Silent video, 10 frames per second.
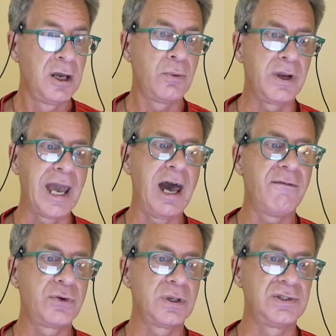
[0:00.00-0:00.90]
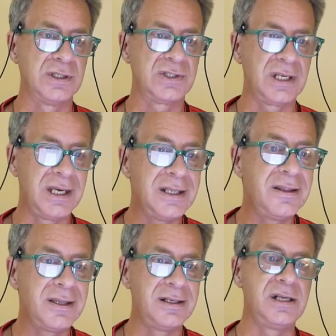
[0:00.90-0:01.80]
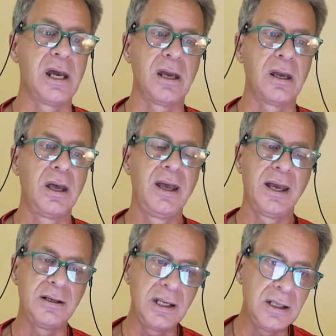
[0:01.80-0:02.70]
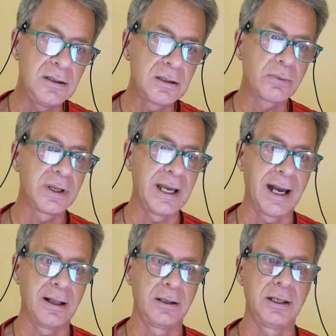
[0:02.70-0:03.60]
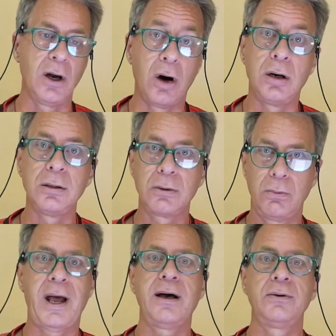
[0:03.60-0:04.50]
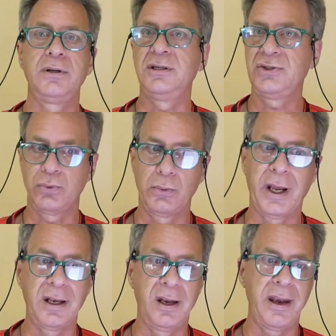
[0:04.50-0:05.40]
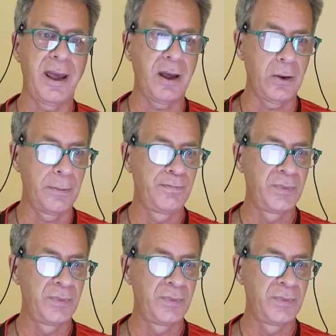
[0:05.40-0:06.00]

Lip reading: We have to exist in the day and in the reality all around us right now.